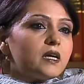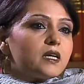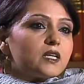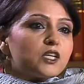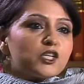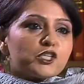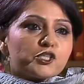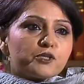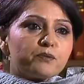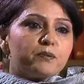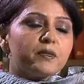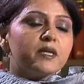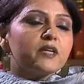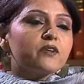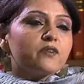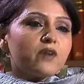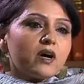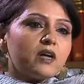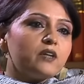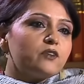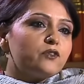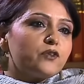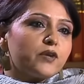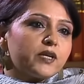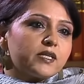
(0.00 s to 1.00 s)
Kashmir
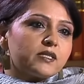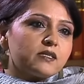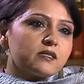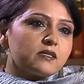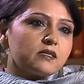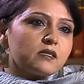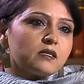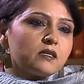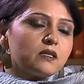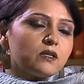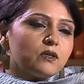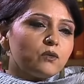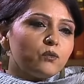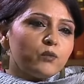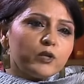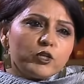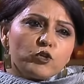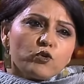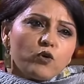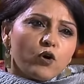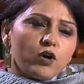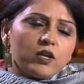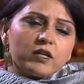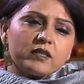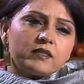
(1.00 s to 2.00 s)
unrest? Will
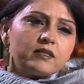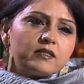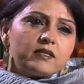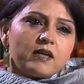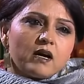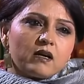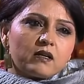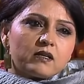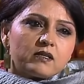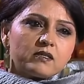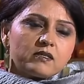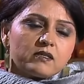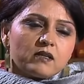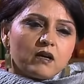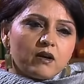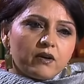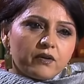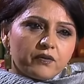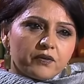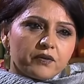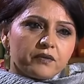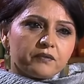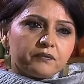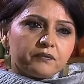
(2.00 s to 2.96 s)
you call it the darkest hour?